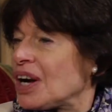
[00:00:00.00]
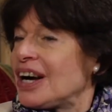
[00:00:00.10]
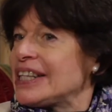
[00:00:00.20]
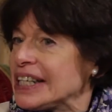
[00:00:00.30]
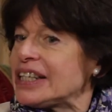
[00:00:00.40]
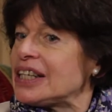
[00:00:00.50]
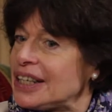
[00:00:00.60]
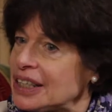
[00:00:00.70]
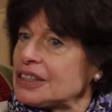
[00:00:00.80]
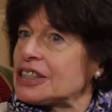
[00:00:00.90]
I think
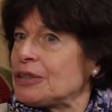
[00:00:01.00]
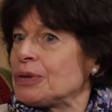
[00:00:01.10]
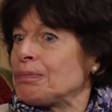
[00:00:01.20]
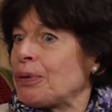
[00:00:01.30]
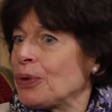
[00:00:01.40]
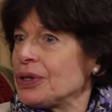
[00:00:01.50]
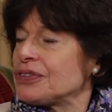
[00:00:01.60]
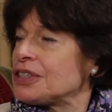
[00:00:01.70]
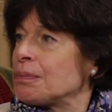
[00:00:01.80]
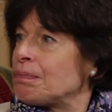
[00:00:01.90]
it is so
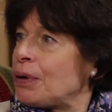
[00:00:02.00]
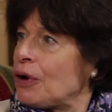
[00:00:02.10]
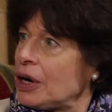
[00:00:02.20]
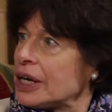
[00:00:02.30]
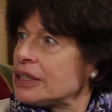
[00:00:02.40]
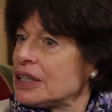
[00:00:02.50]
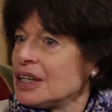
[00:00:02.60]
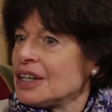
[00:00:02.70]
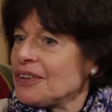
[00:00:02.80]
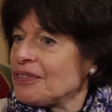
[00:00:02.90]
important to put
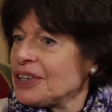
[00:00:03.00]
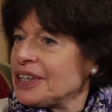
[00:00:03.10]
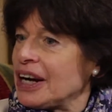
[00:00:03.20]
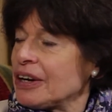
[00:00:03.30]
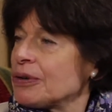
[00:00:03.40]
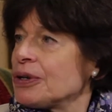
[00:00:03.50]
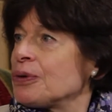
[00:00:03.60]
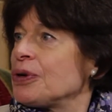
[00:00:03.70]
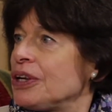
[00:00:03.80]
the narrow